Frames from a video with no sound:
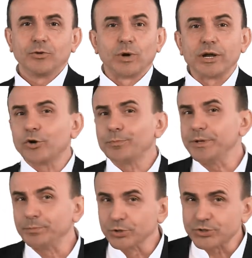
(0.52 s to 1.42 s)
Why are
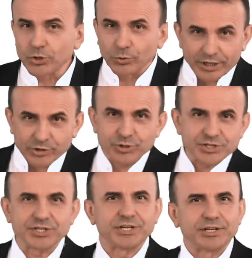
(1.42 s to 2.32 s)
people so
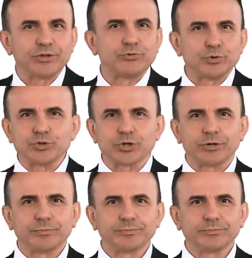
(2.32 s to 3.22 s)
interested in the
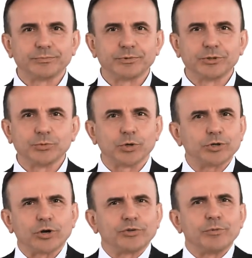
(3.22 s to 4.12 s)
future?
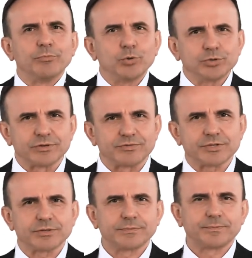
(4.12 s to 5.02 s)
What are their
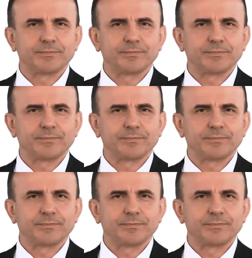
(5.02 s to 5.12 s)
motives?